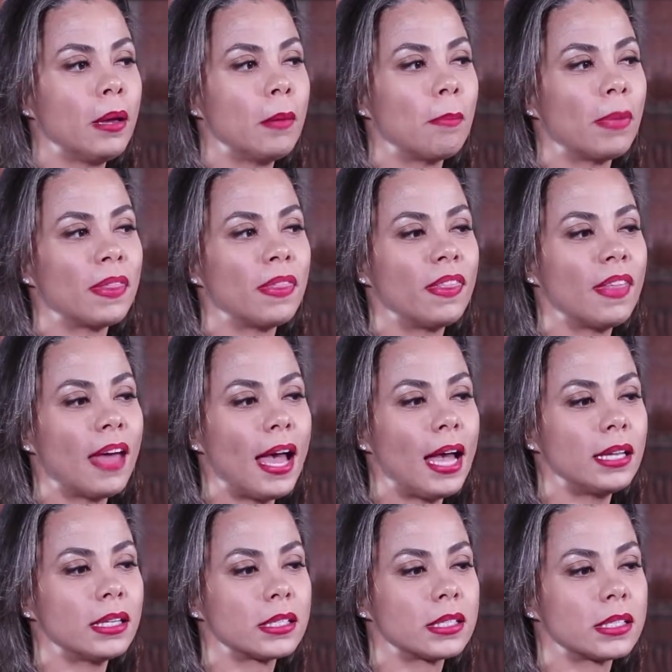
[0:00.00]
But
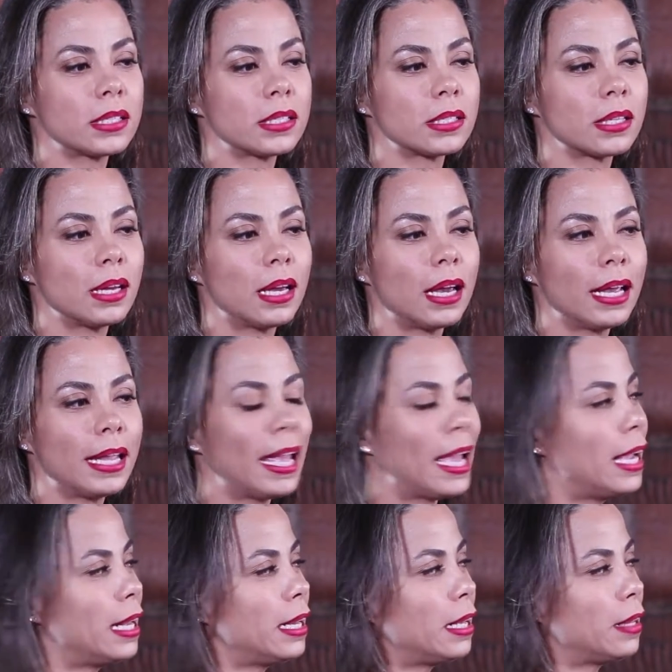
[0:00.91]
that,
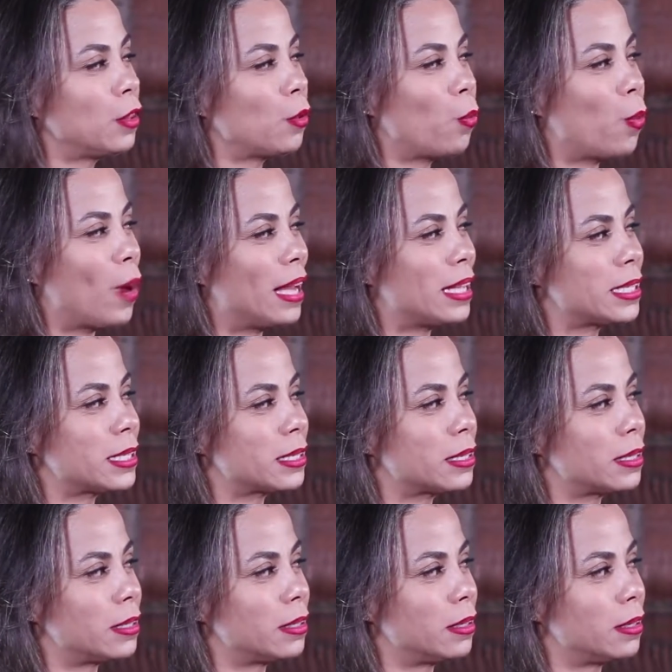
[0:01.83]
again, in the
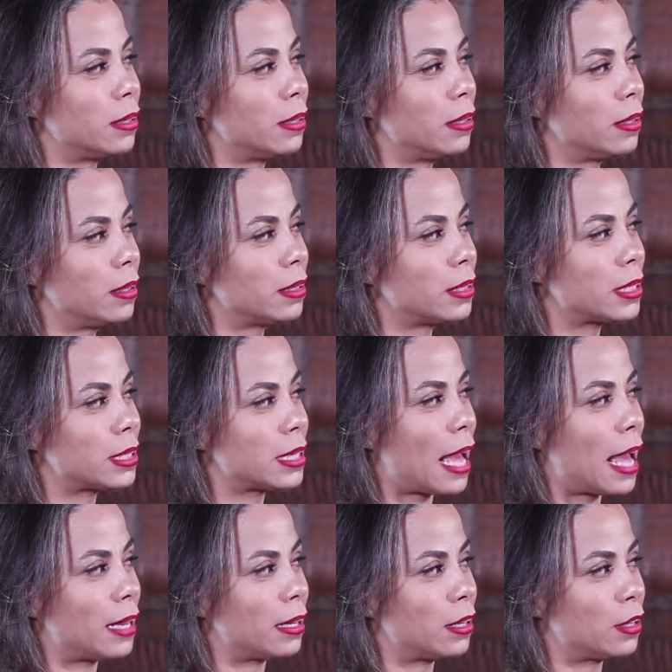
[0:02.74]
Western
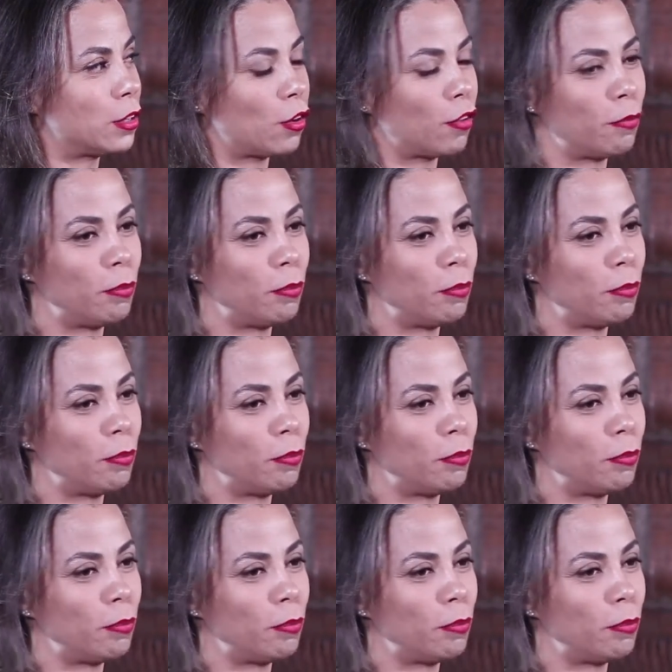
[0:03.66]
standard of